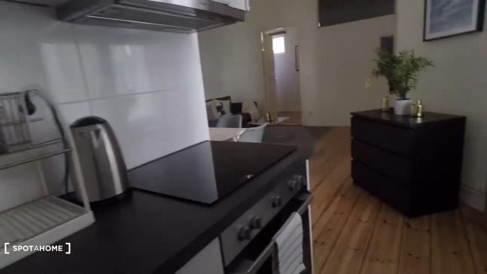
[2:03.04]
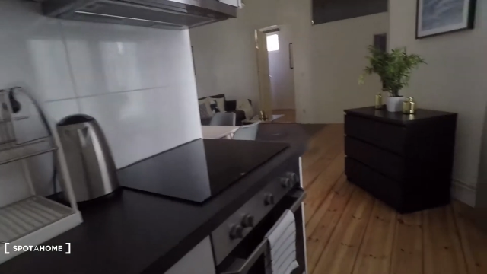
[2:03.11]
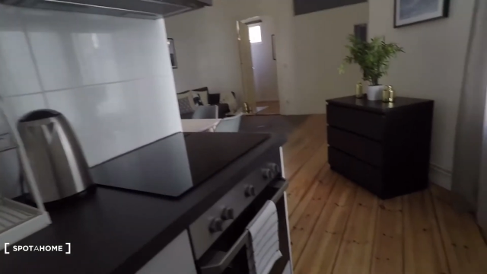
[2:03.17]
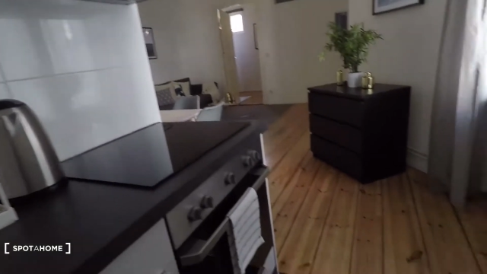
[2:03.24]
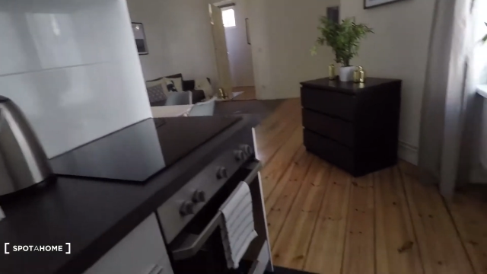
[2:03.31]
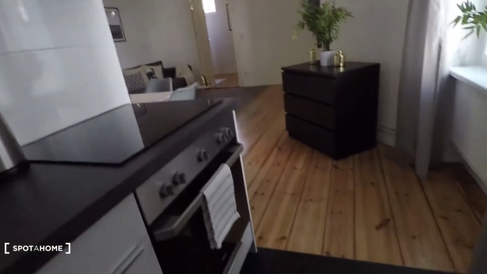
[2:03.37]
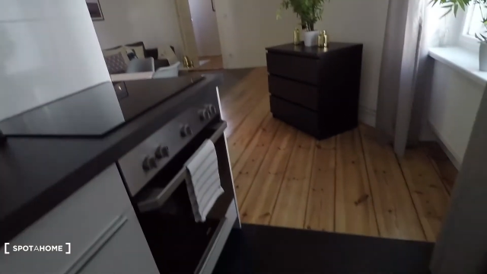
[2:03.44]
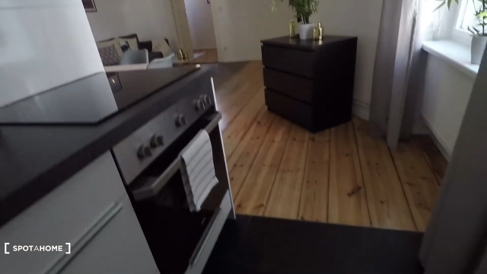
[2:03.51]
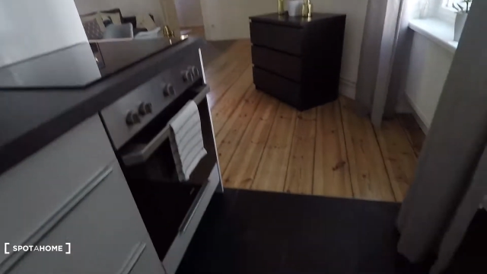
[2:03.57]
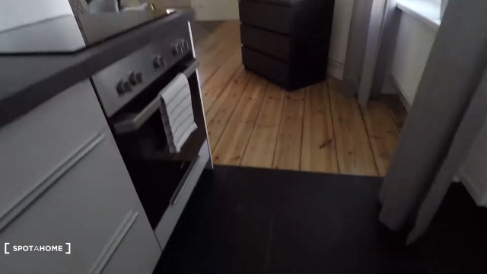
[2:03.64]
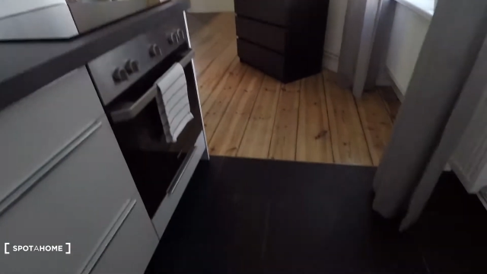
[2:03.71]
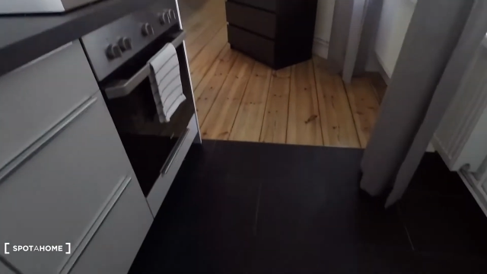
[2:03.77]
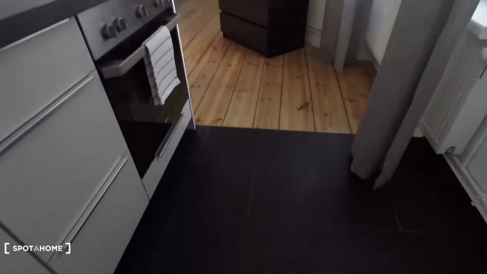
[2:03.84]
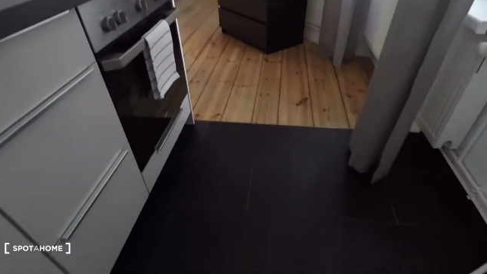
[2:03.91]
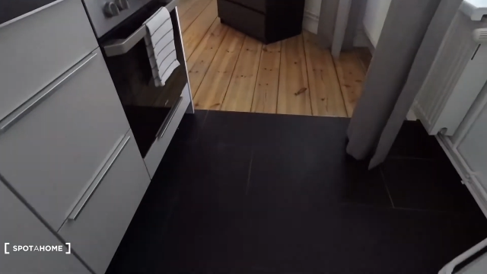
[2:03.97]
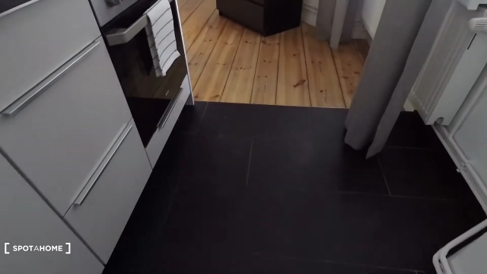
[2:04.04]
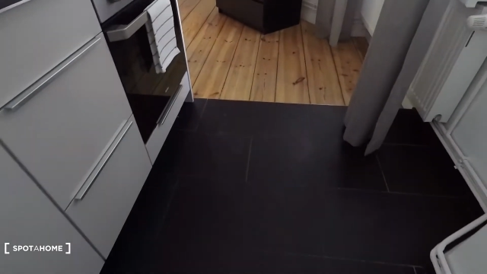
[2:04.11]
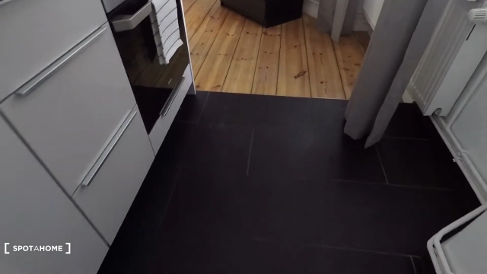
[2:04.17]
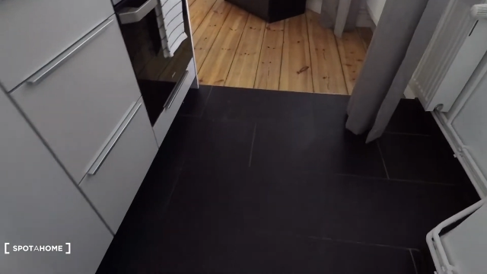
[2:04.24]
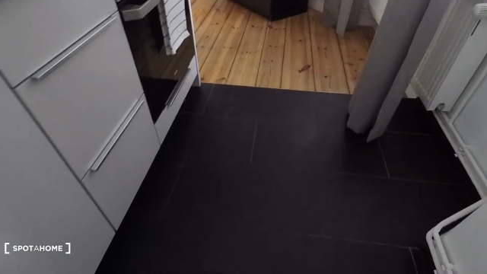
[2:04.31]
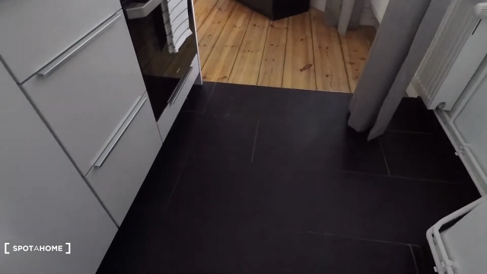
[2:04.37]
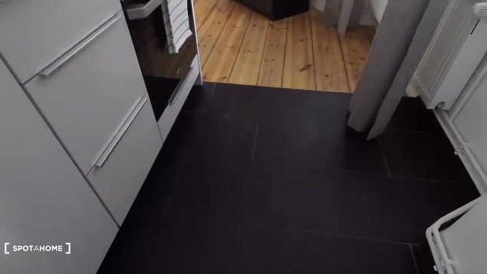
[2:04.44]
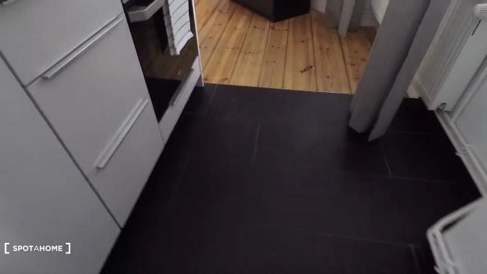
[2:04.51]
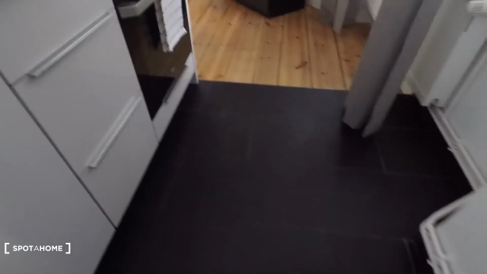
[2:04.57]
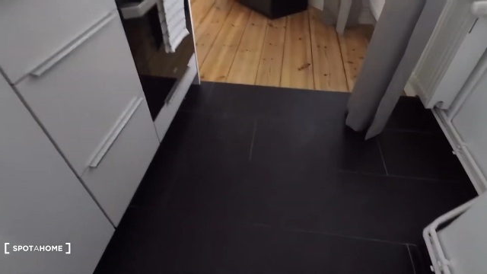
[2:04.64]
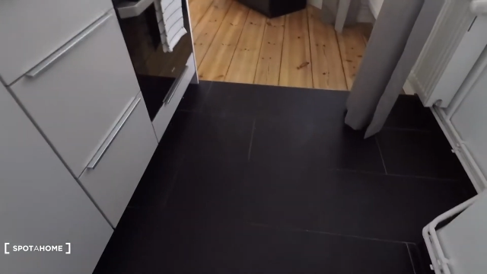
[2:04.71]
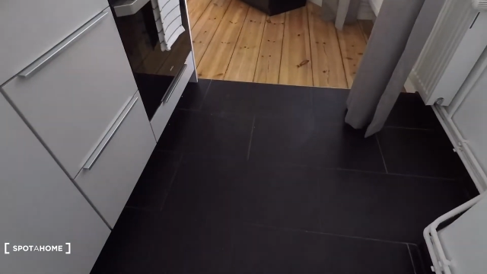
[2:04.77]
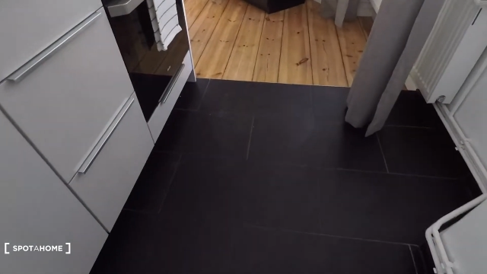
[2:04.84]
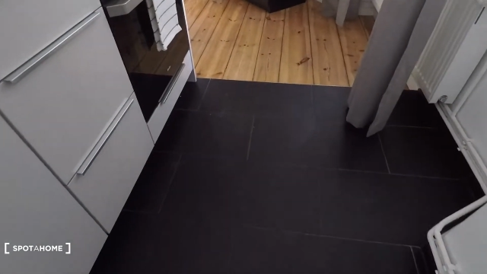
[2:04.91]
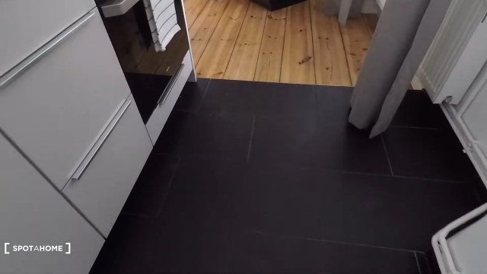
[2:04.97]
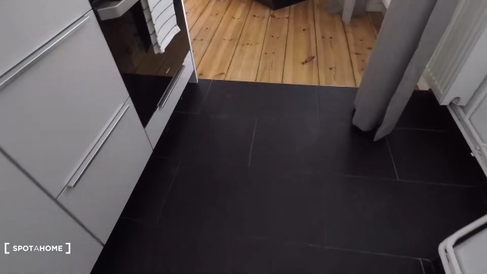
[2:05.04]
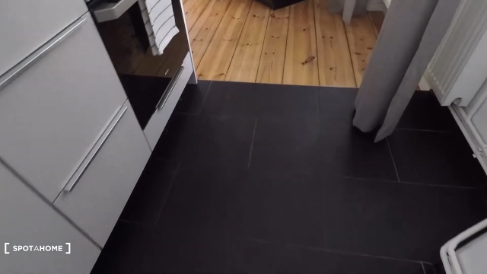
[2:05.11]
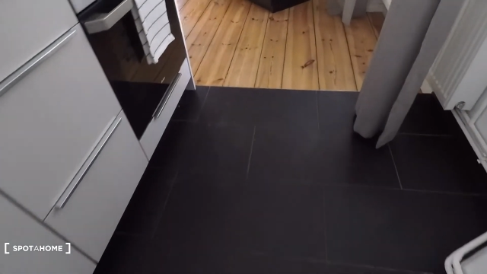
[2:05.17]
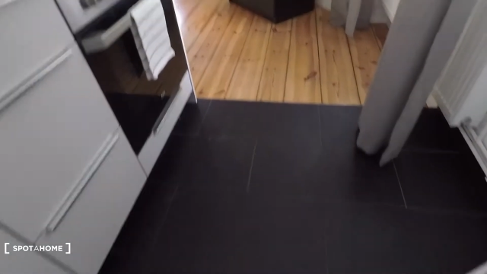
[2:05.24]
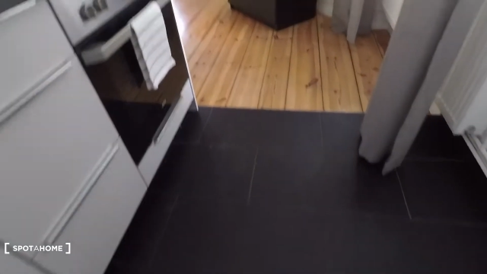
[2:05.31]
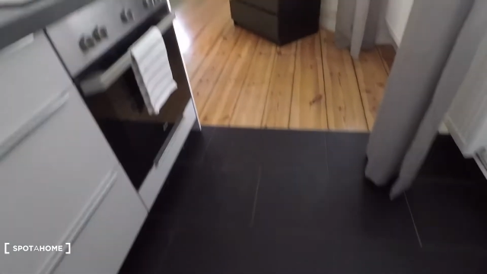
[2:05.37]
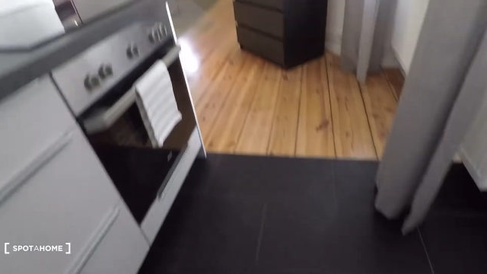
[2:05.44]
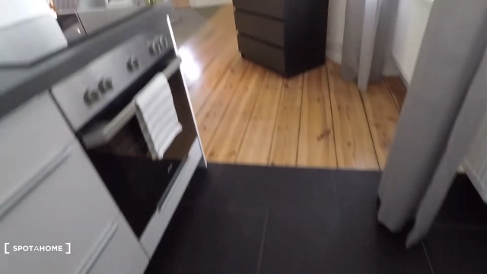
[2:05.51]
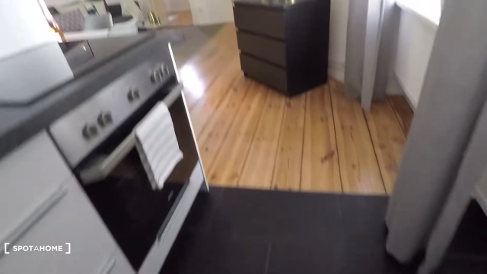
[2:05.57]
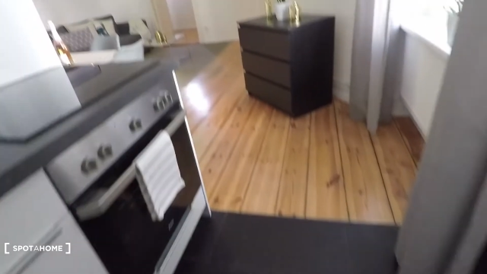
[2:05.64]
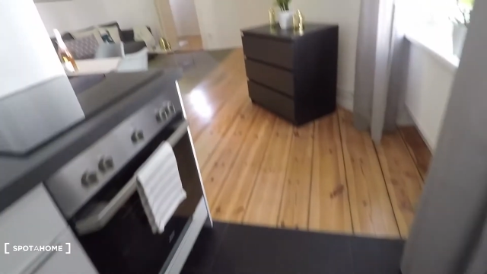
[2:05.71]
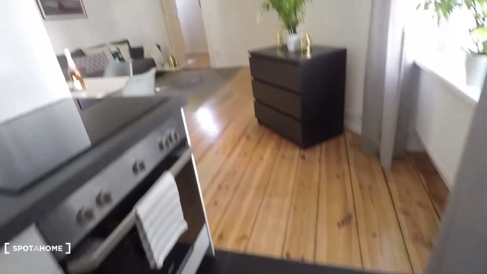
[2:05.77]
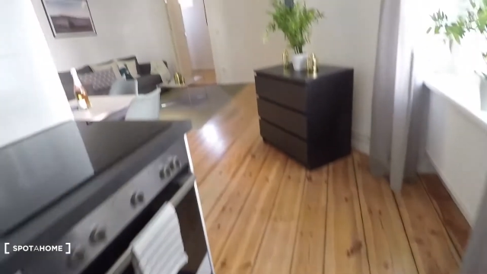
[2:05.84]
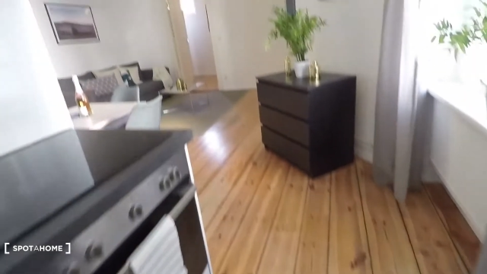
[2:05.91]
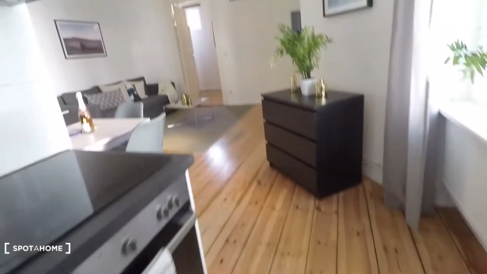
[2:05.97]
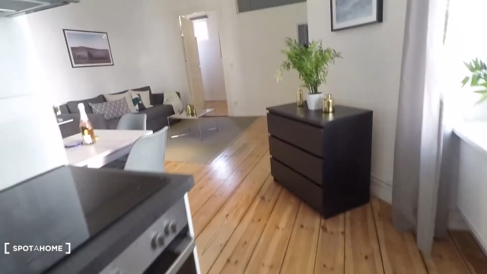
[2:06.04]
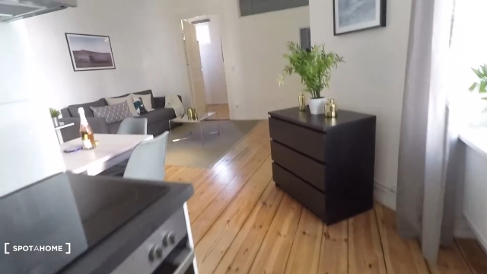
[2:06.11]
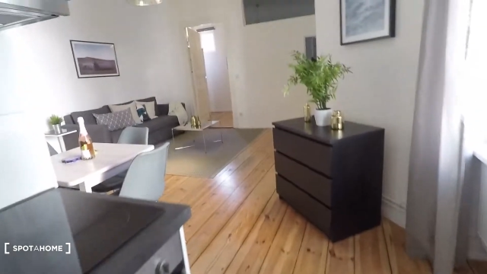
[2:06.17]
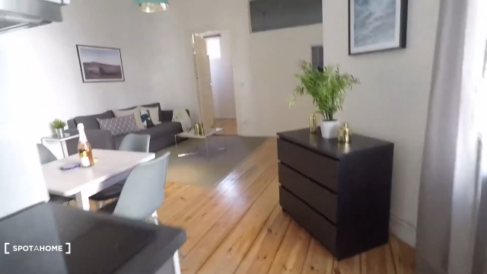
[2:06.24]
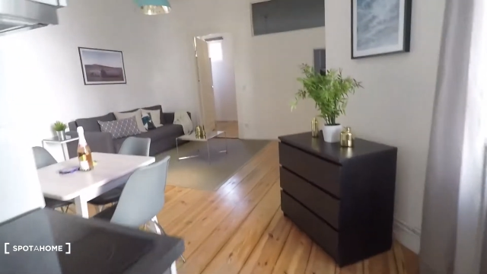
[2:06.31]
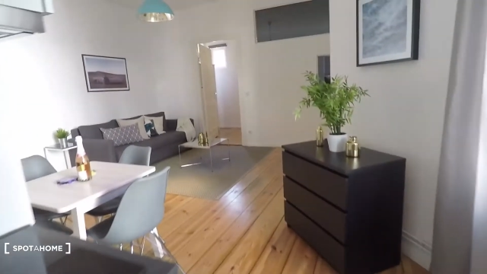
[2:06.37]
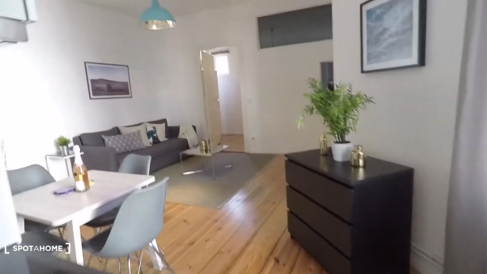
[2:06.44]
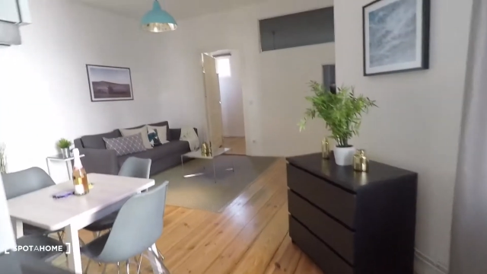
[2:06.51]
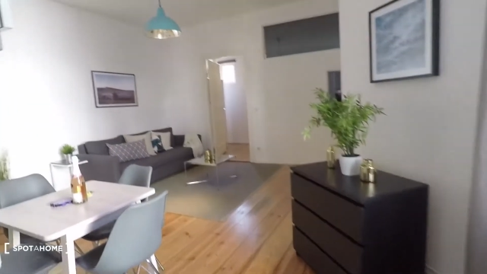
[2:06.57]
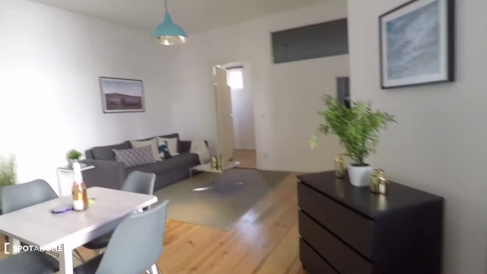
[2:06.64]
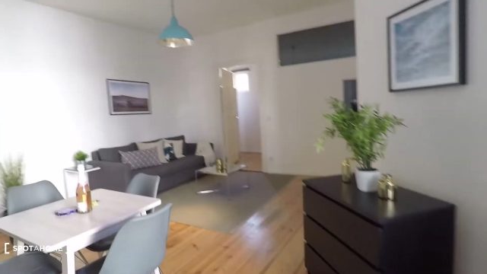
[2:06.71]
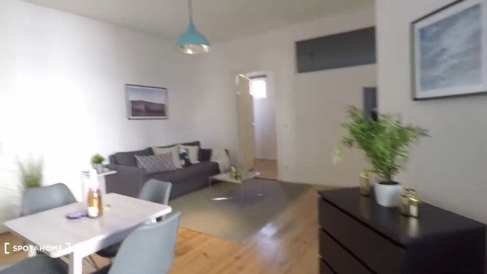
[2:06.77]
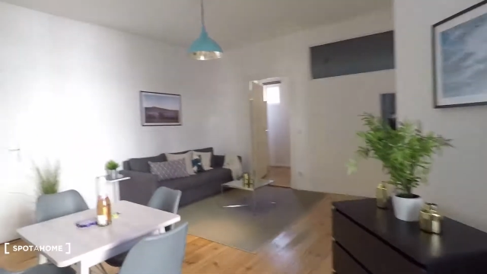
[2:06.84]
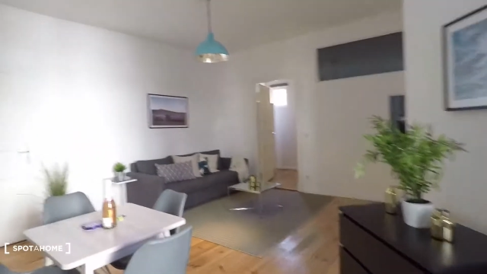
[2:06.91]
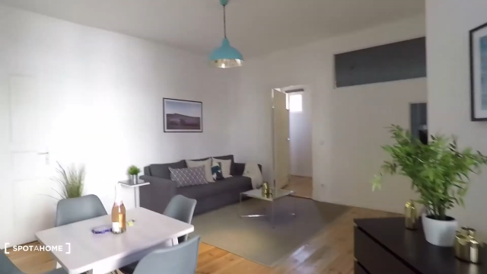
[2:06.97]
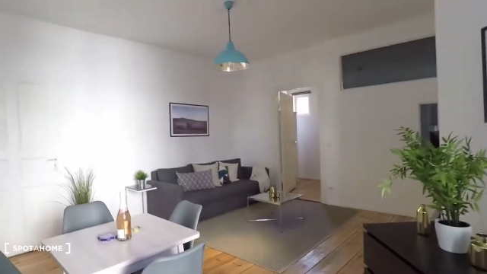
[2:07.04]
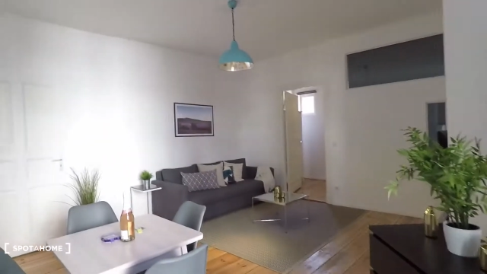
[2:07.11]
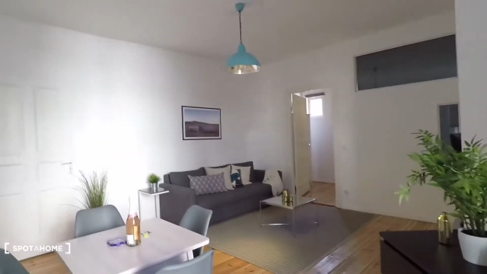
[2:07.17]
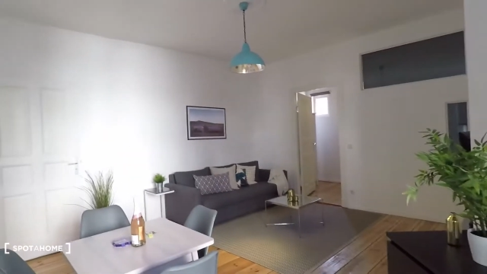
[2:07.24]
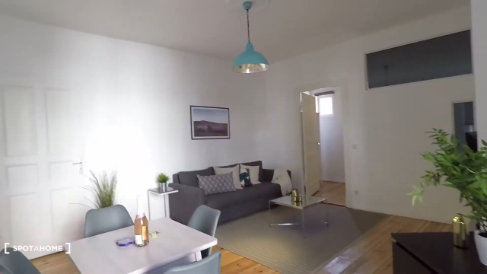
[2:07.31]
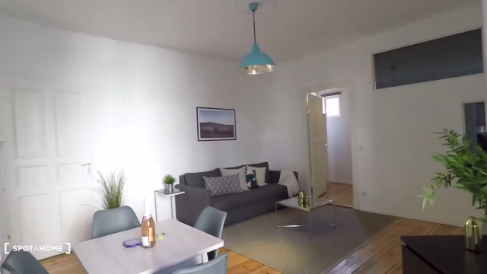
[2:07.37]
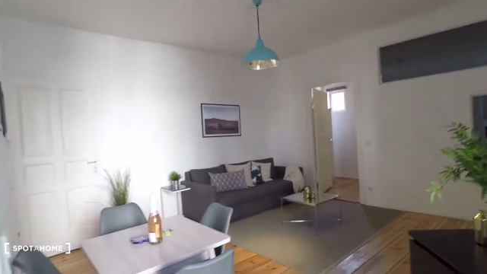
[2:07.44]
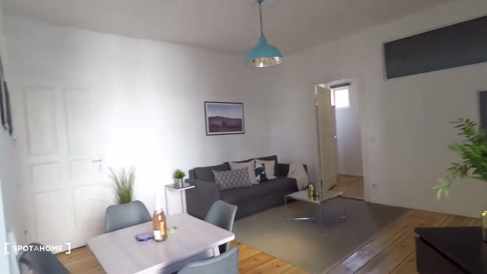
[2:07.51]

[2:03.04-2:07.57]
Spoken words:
No face is visible, so there are no lips to read.